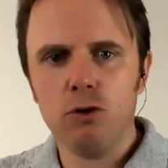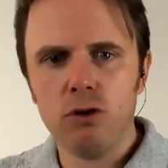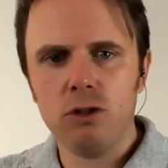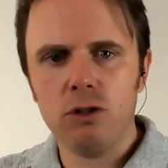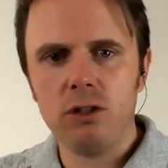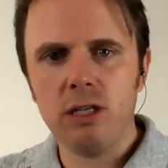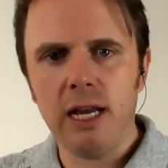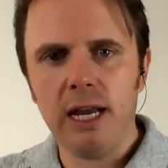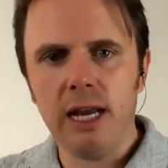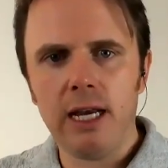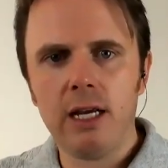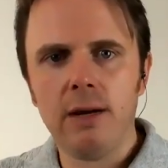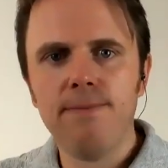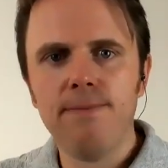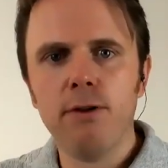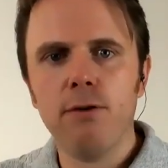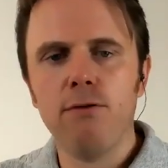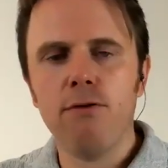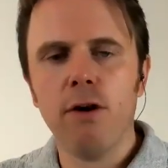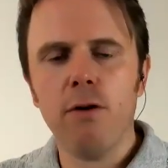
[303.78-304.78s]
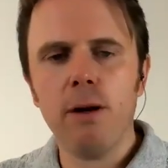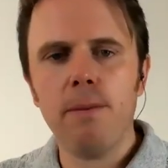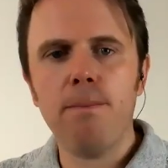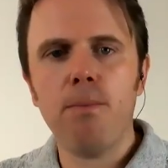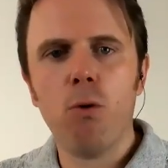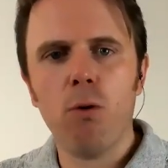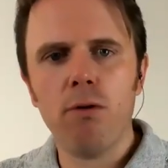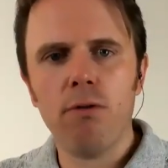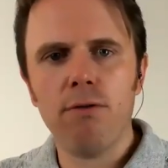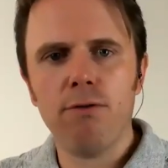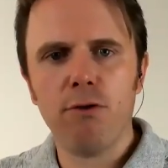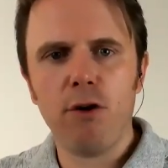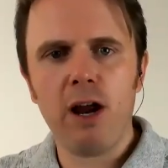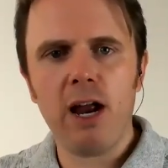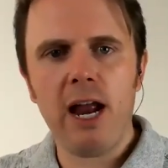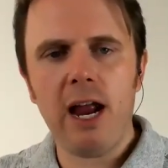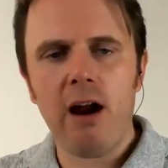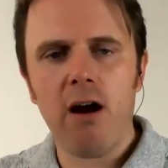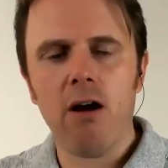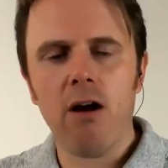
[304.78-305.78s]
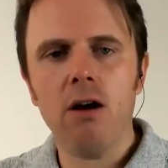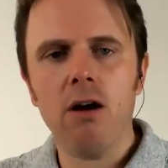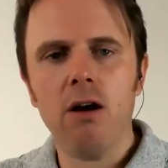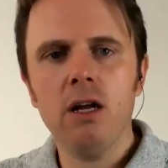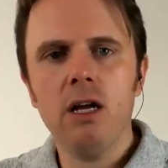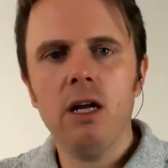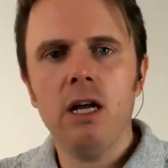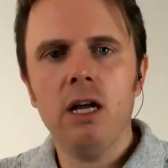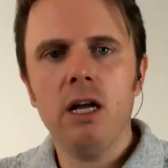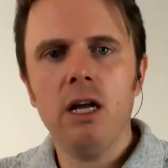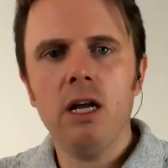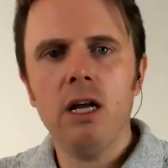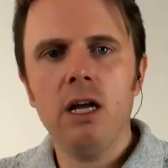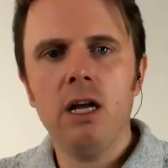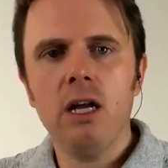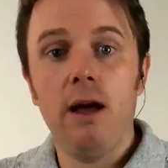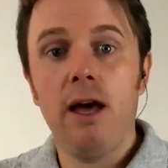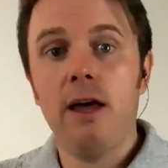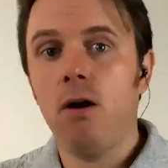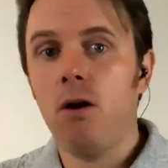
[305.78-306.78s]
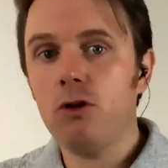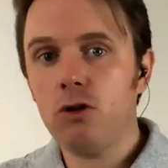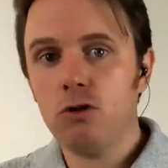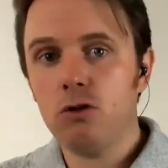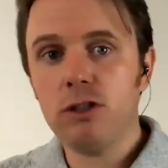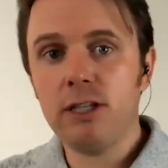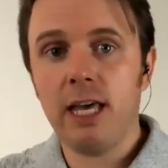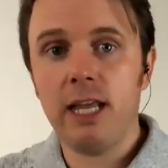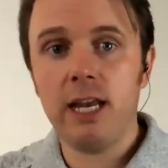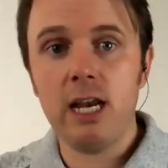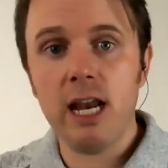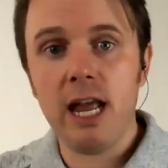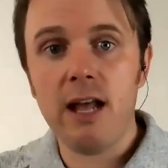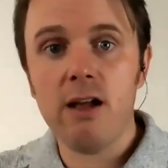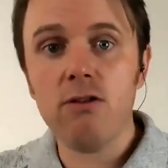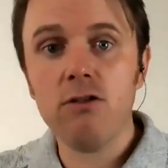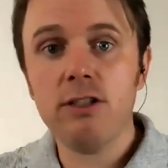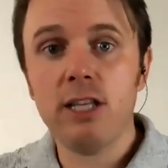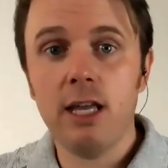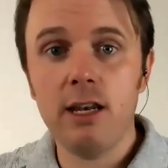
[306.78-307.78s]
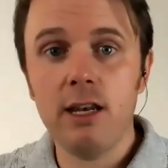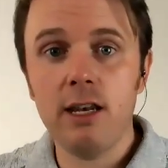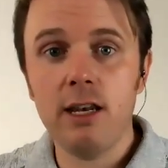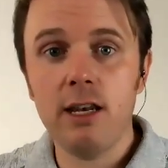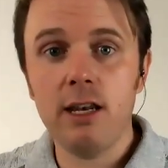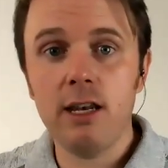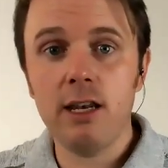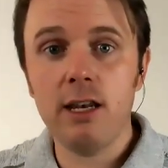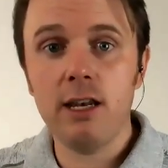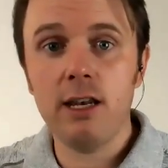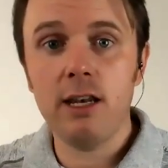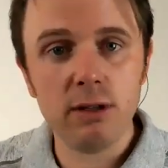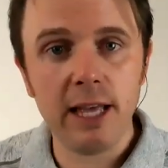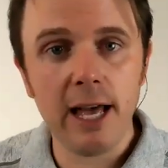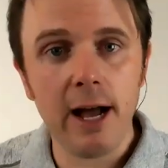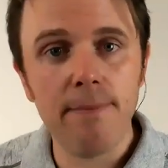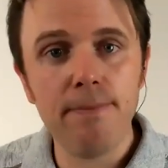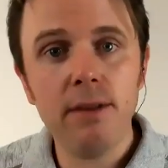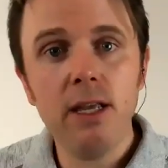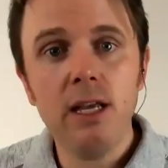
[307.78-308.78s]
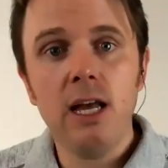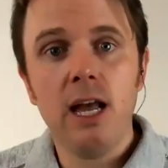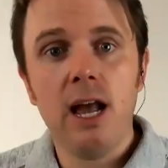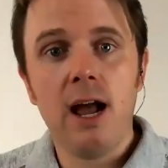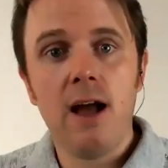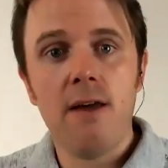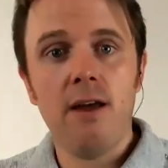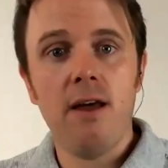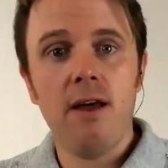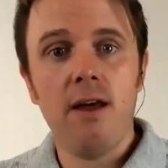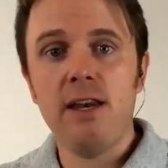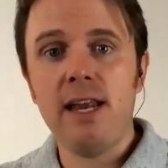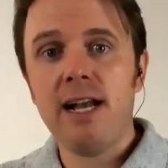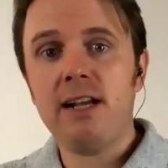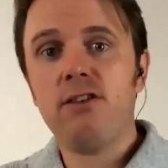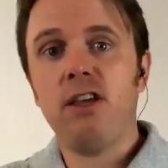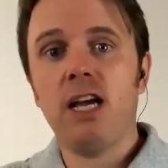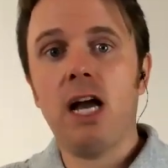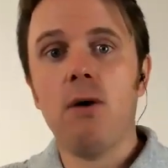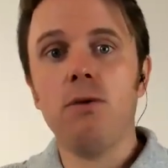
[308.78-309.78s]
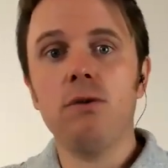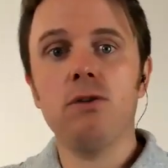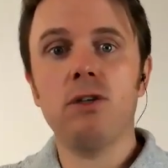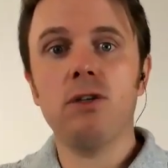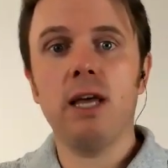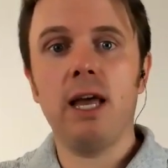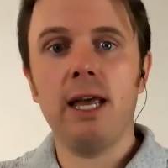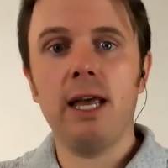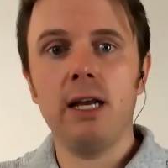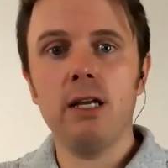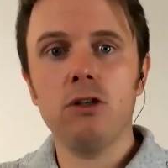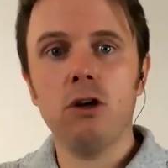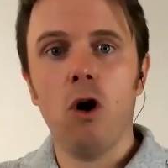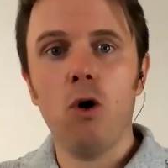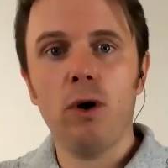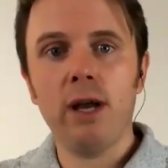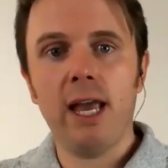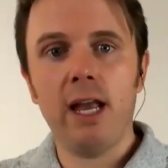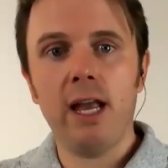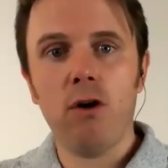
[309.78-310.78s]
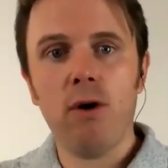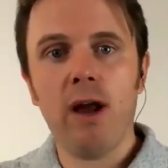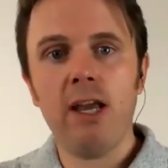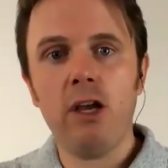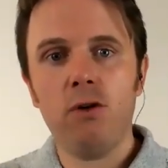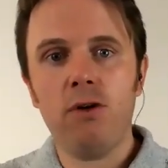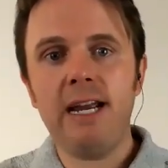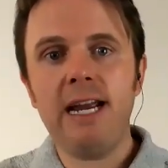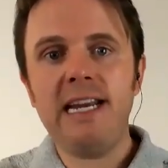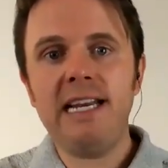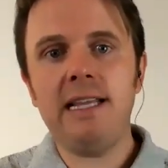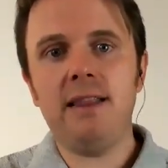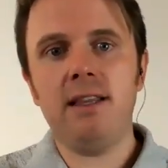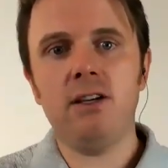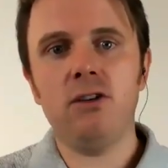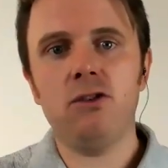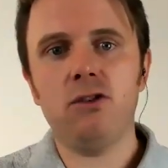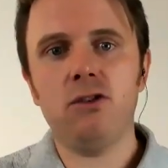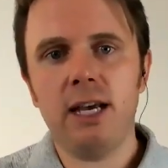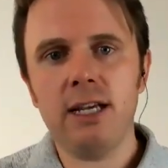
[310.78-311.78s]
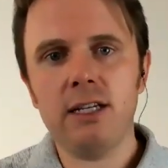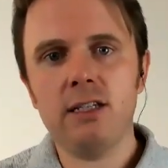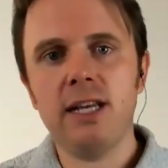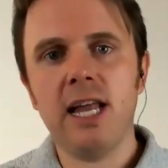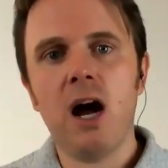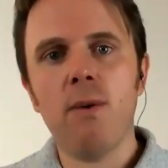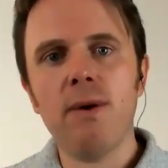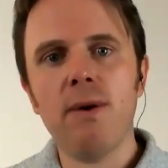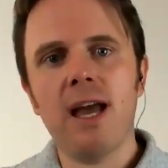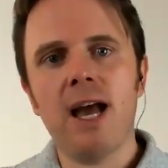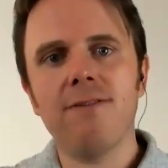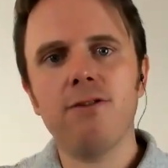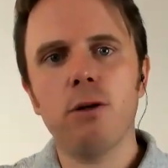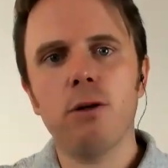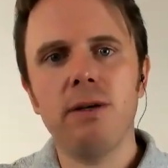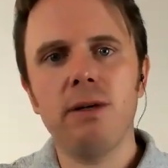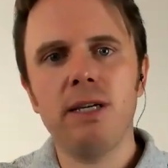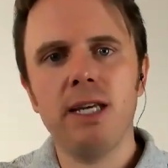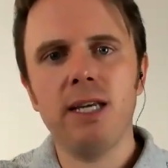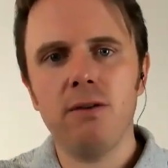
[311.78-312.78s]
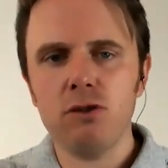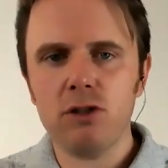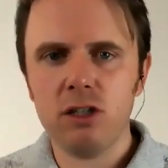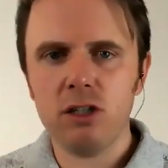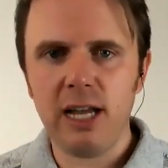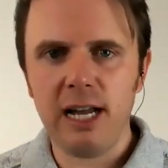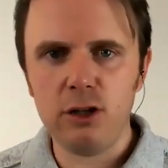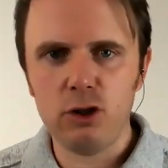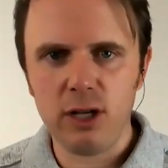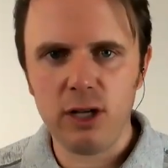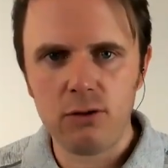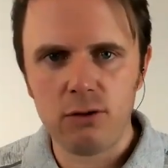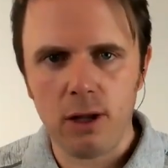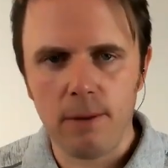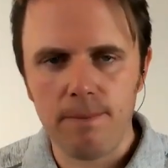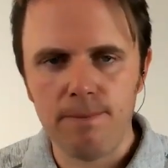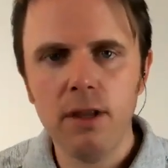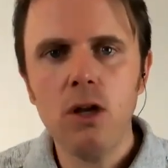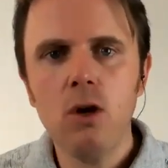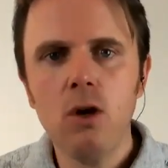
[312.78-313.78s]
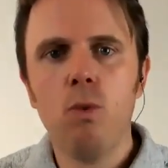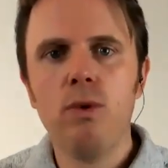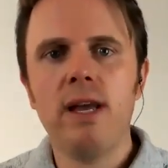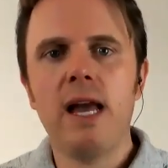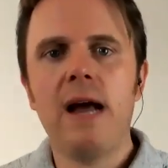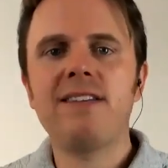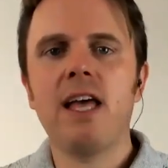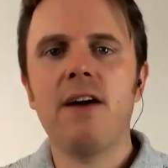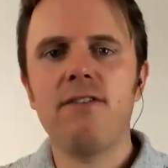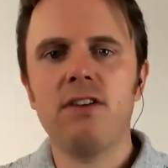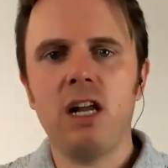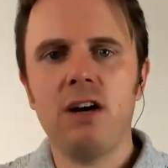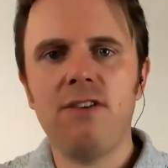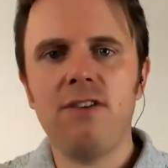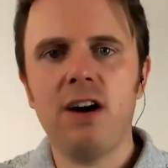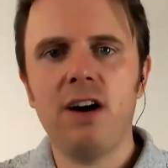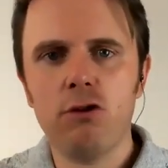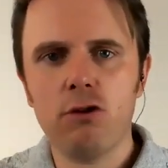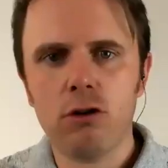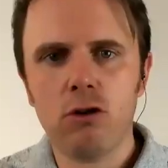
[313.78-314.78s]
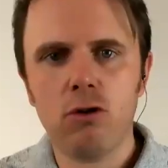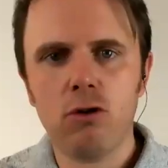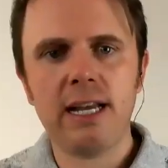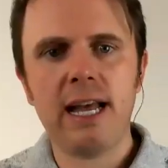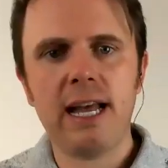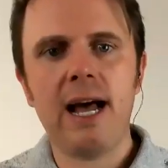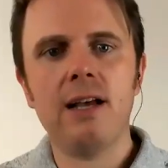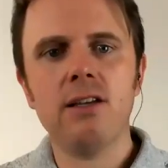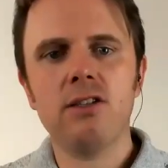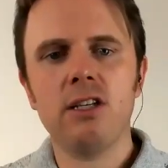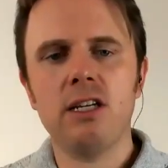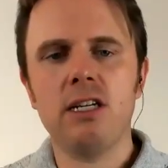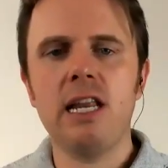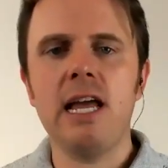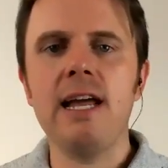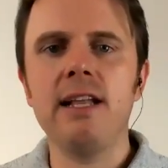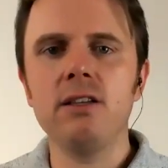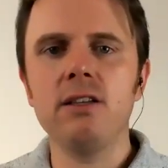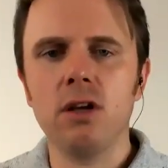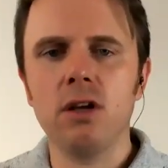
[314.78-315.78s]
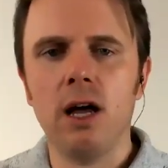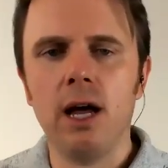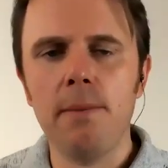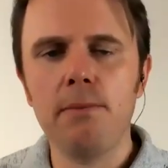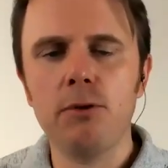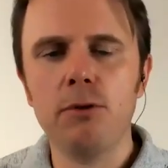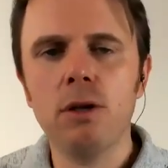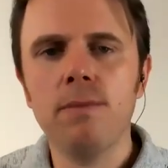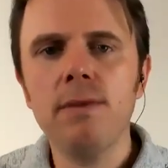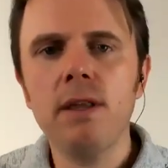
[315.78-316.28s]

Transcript: zinc, very important for hair. Uh, and also skin and nails tend to connect with that. And then the next thing I would say is, okay, great, you're eating these things. Now we have to be able to digest them. We have to have enough hydrochloric acid and enzymes